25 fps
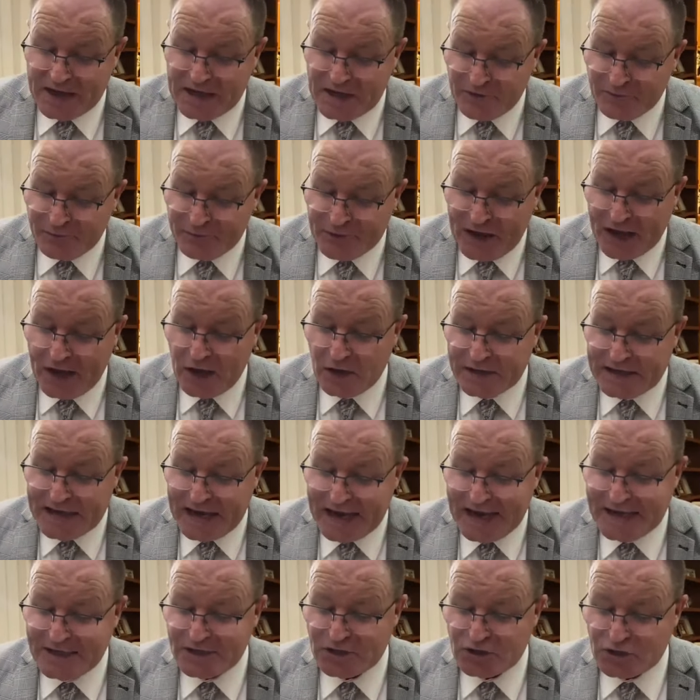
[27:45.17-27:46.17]
But if thou
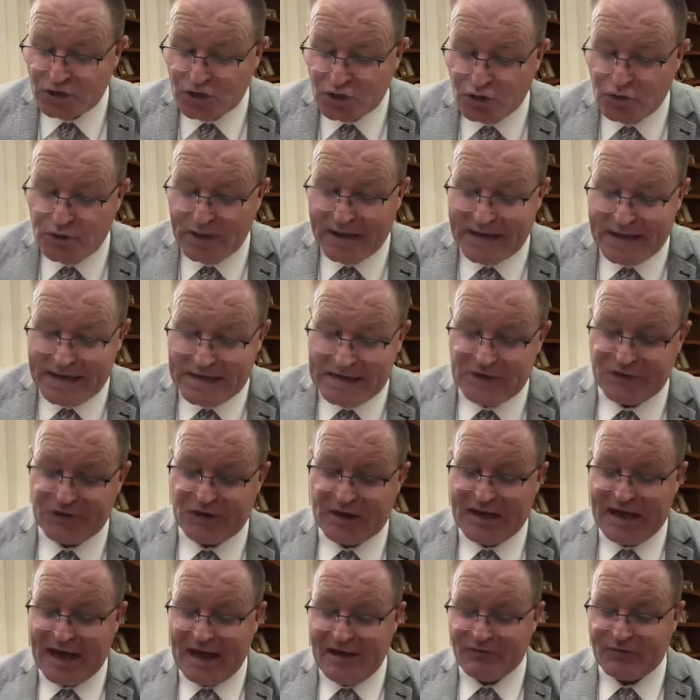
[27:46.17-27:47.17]
canst do
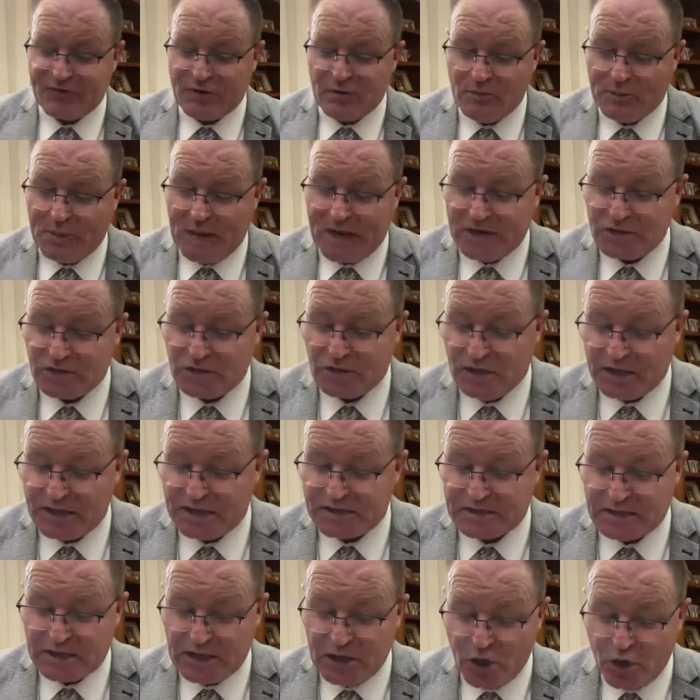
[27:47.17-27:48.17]
anything, have compassion on
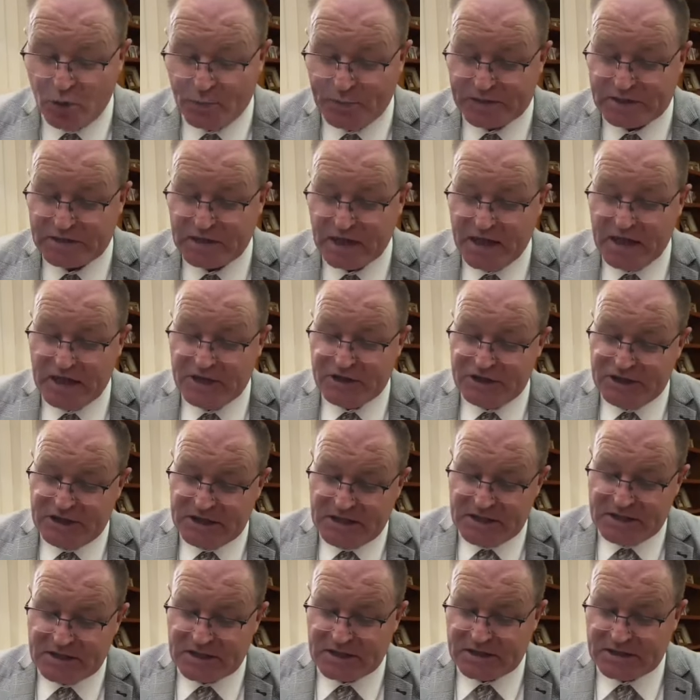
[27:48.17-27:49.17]
us and help us.
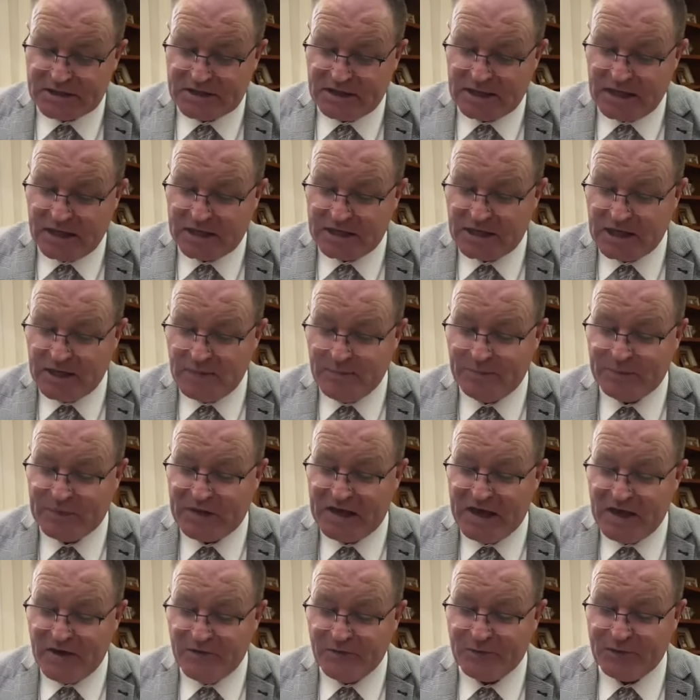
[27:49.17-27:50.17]
Jesus said unto him,
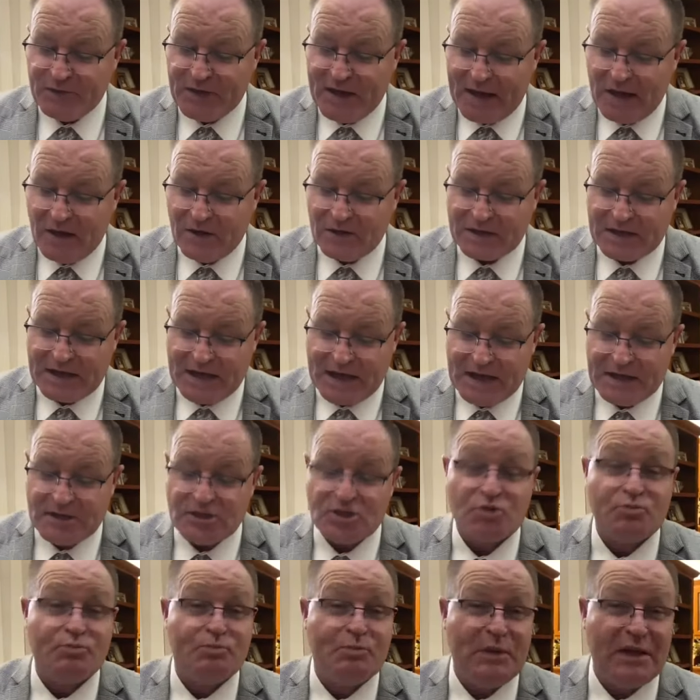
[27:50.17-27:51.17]
If thou
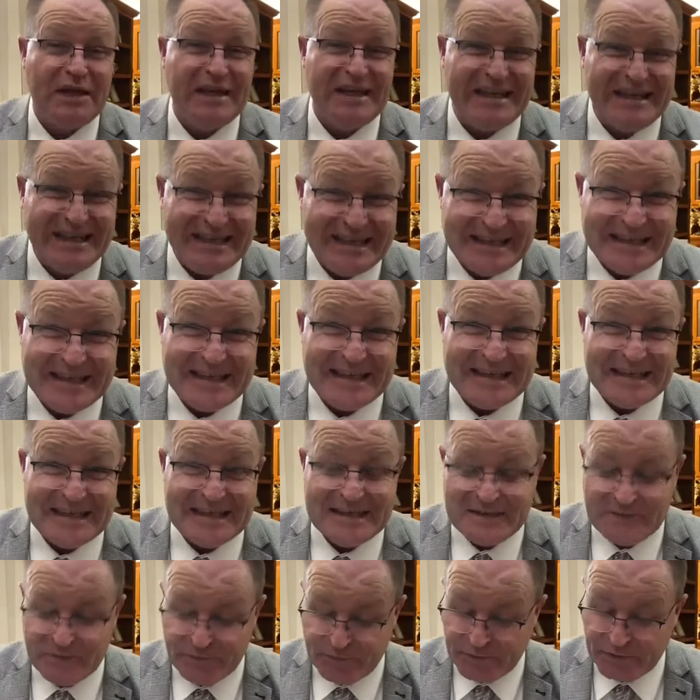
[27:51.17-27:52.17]
canst
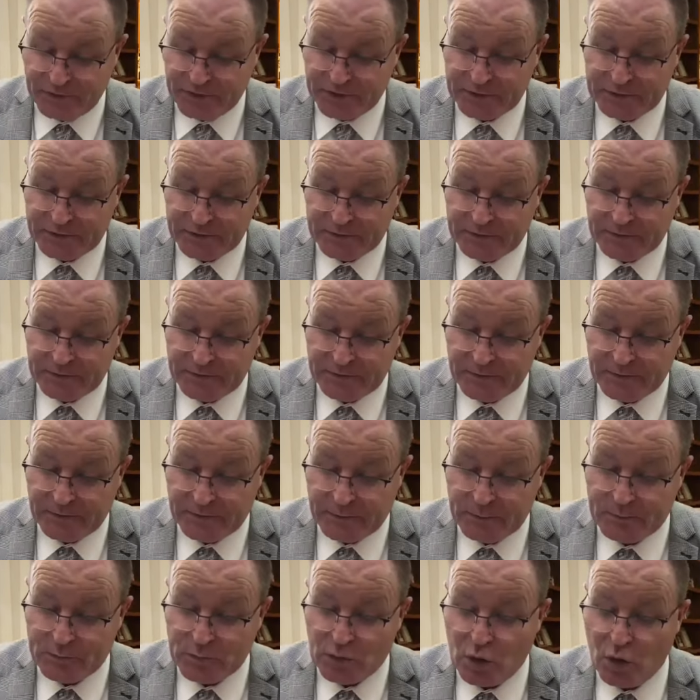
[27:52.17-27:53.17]
believe,
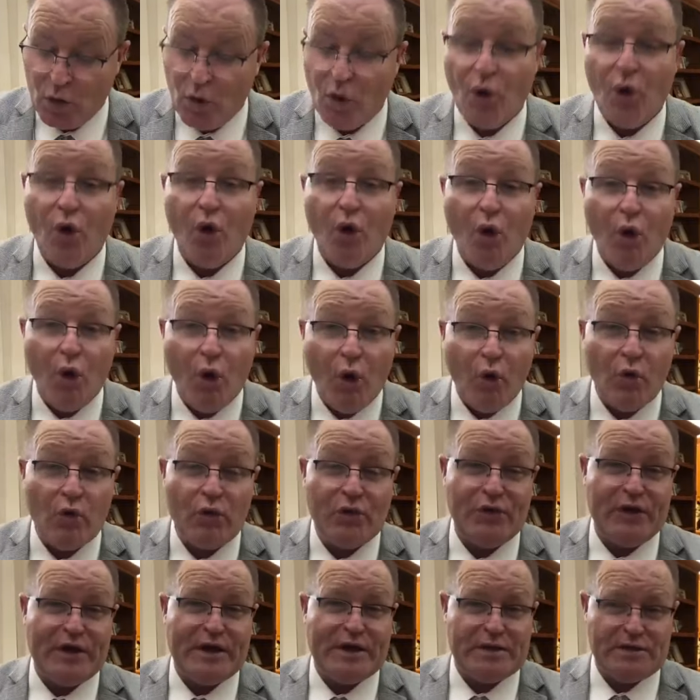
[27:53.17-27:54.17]
all
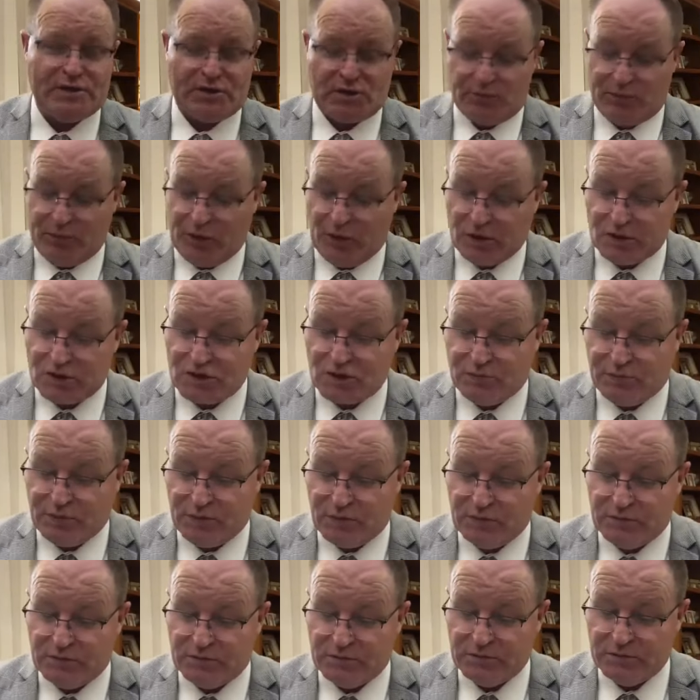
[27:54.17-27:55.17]
things are
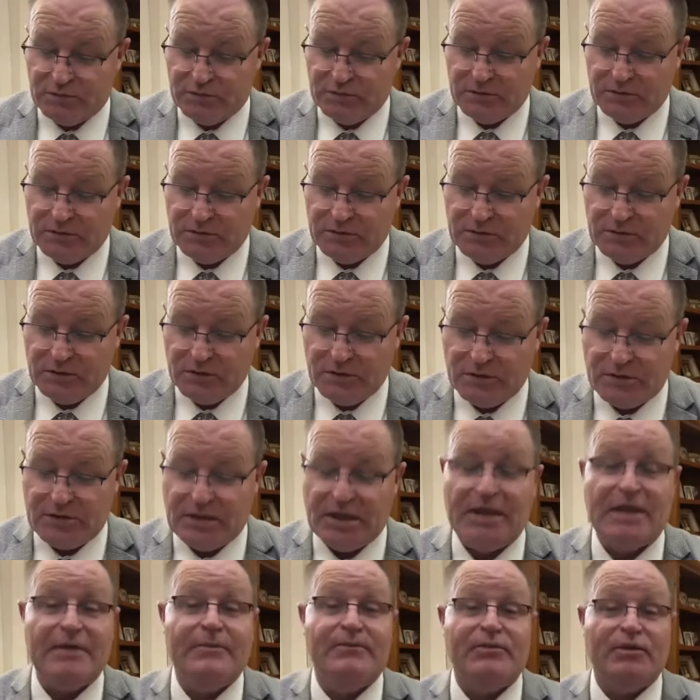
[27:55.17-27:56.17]
possible
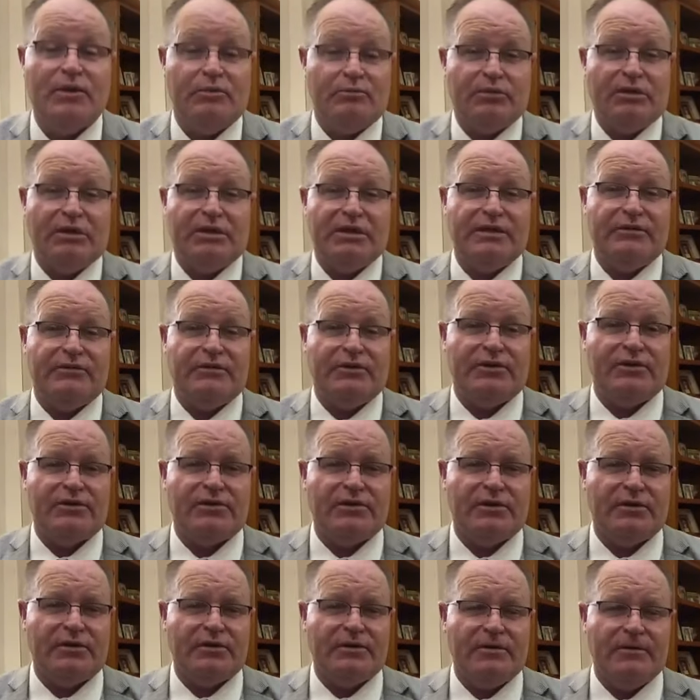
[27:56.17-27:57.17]
to him that
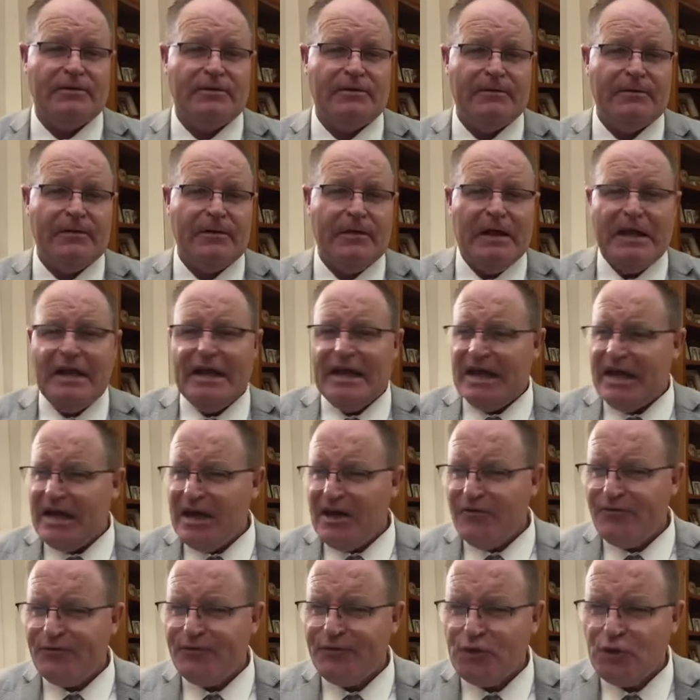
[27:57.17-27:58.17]
believeth.
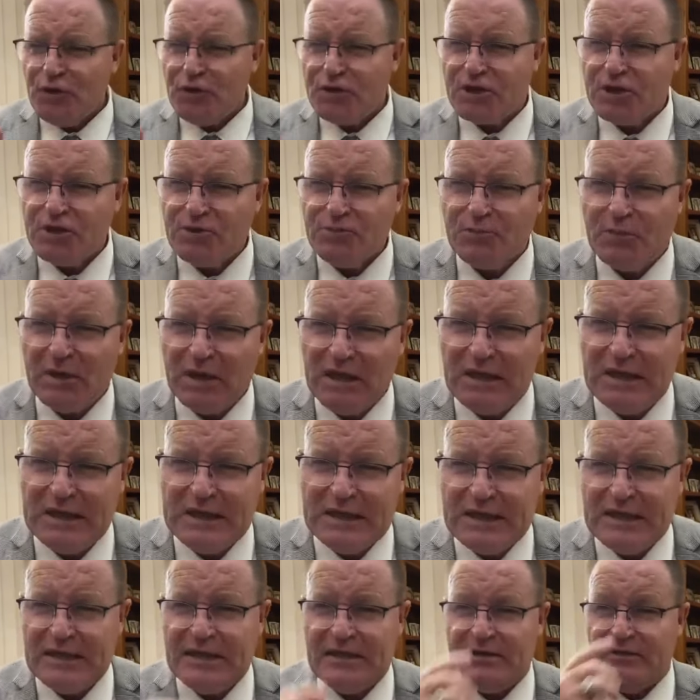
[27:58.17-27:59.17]
If you can
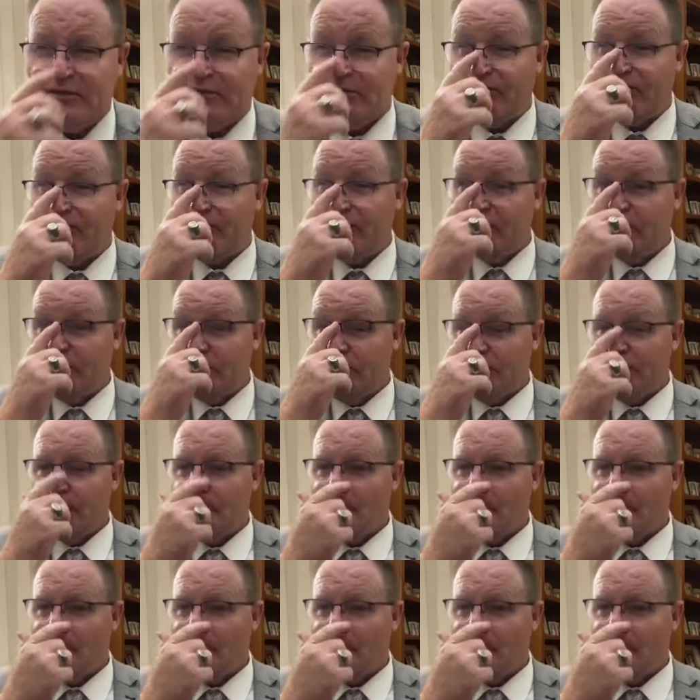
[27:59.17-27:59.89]
believe,